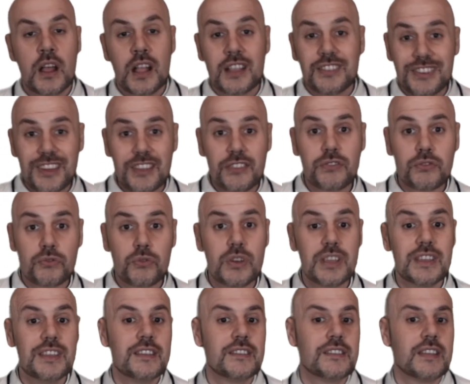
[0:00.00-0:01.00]
just 3
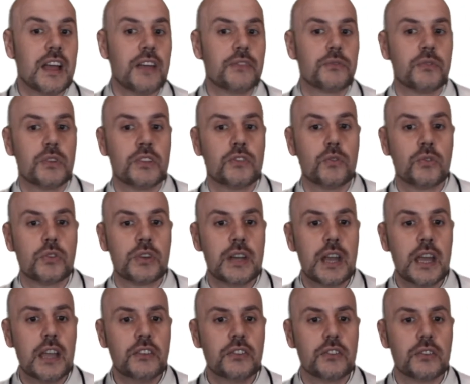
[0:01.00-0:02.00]
years after his
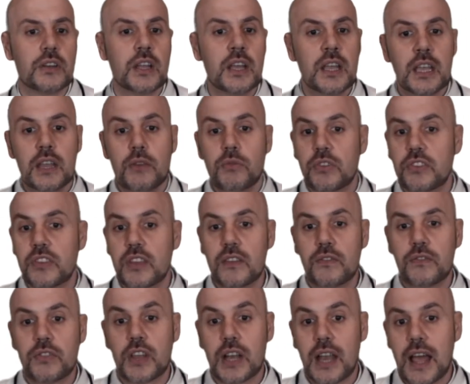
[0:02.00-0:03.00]
ordination, he
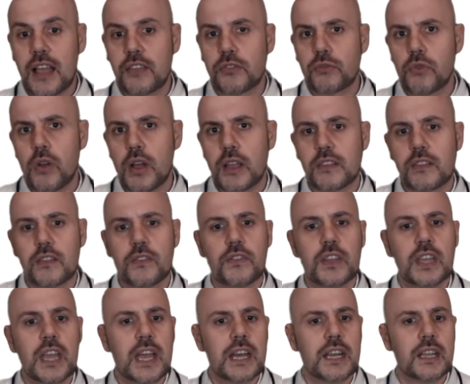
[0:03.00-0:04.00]
received the last rites of
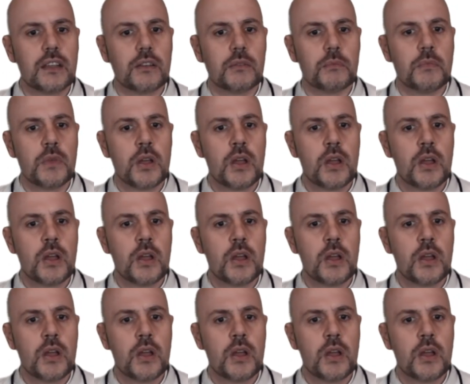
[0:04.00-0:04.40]
viaticum,